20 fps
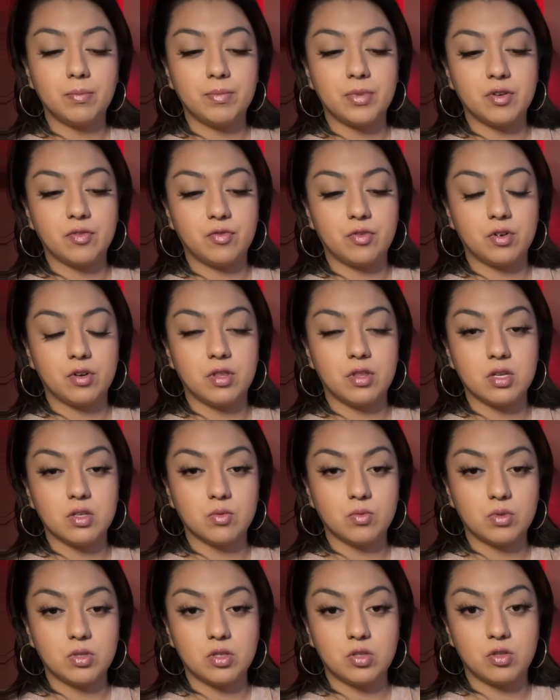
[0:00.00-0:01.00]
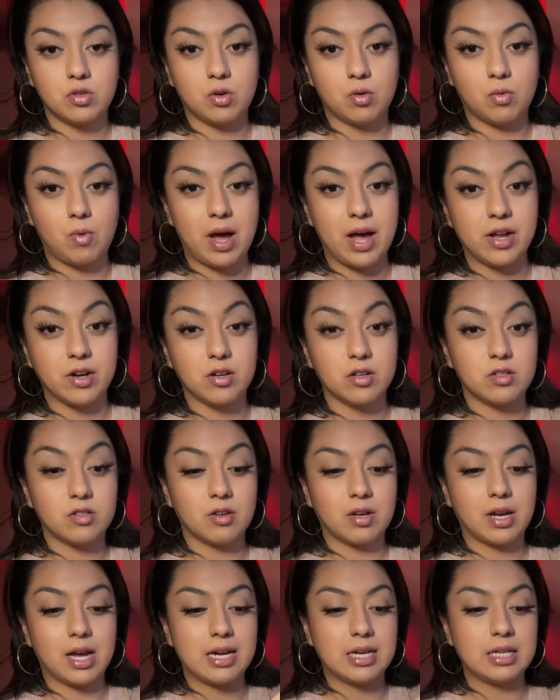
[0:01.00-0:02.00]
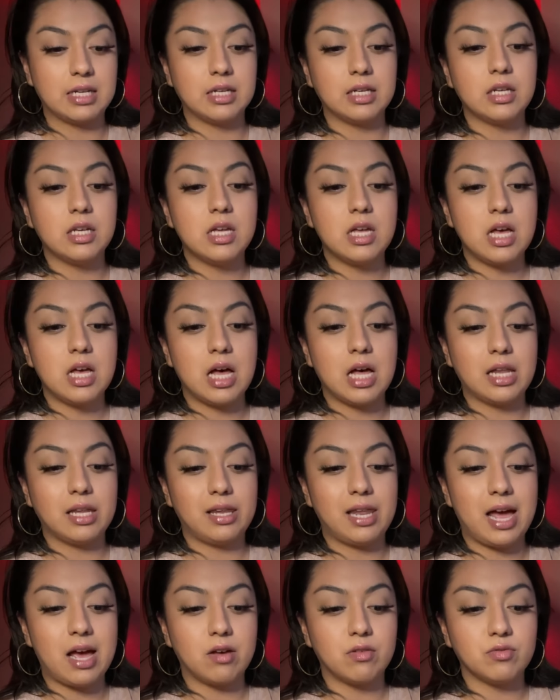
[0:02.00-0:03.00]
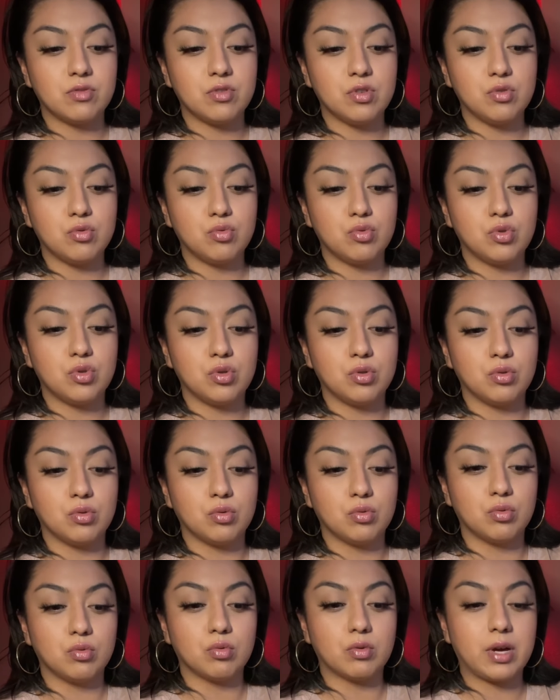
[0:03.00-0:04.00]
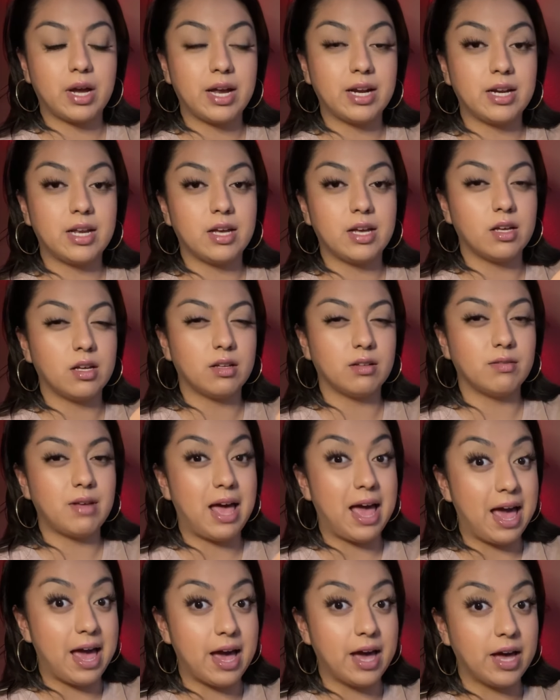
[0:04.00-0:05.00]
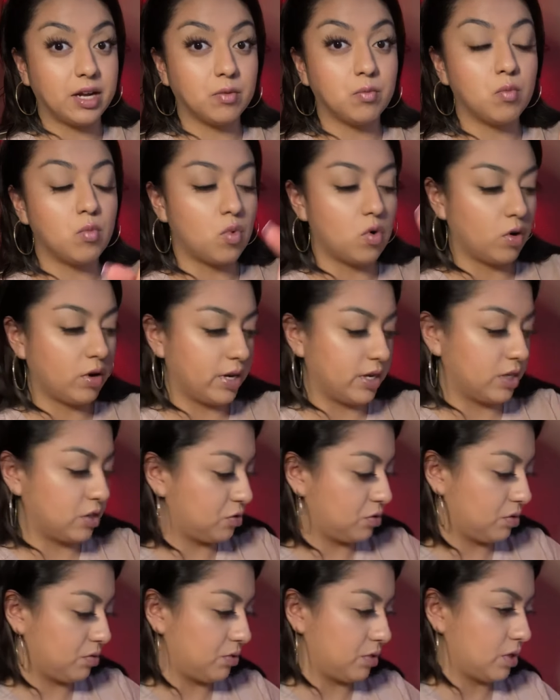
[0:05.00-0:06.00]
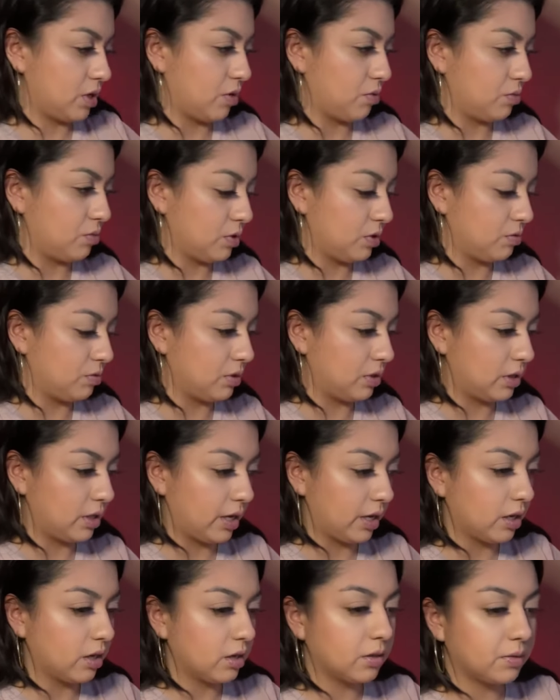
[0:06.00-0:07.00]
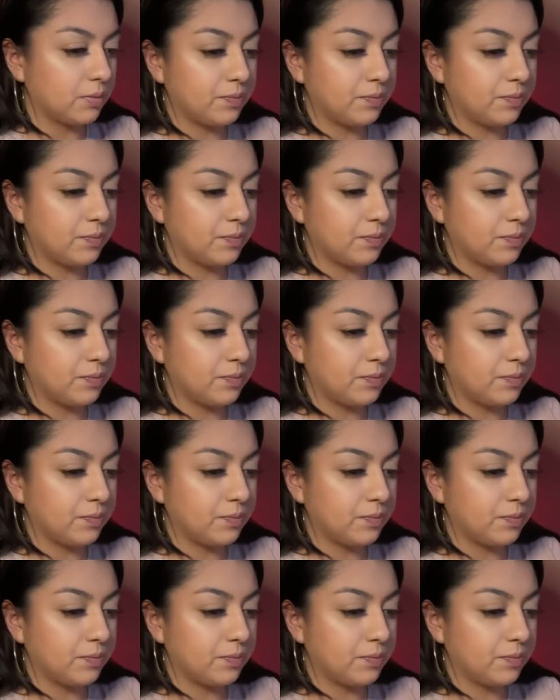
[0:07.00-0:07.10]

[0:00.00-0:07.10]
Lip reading: but for these ones, they're wider, so it kind of allows you to kind of add more into it, which I really, really like.